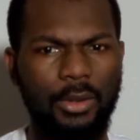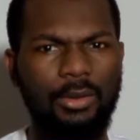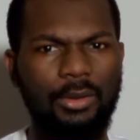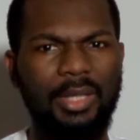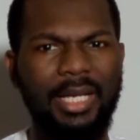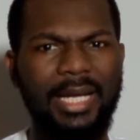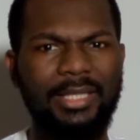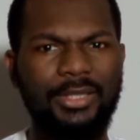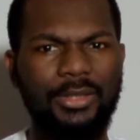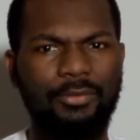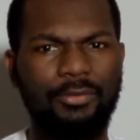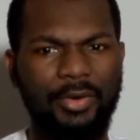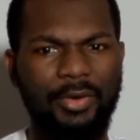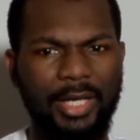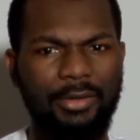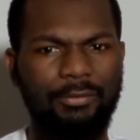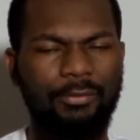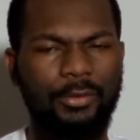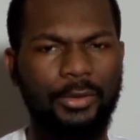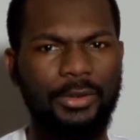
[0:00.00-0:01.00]
unless
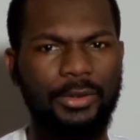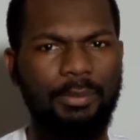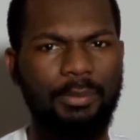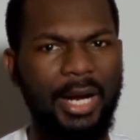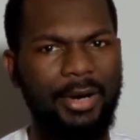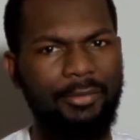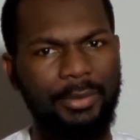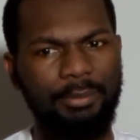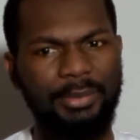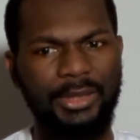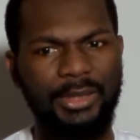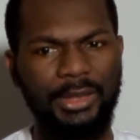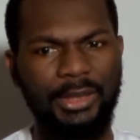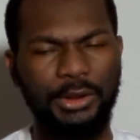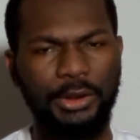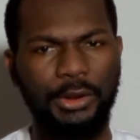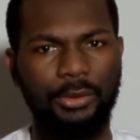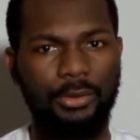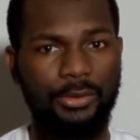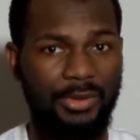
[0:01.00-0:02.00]
reinforced by
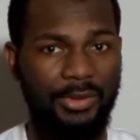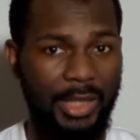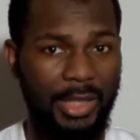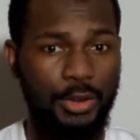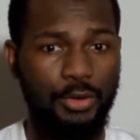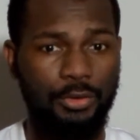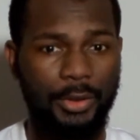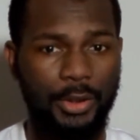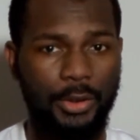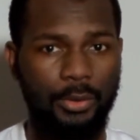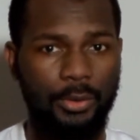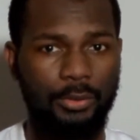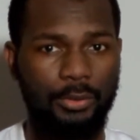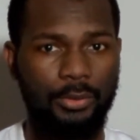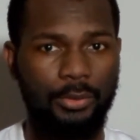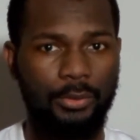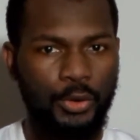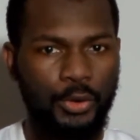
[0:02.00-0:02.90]
repetition or sensory cues.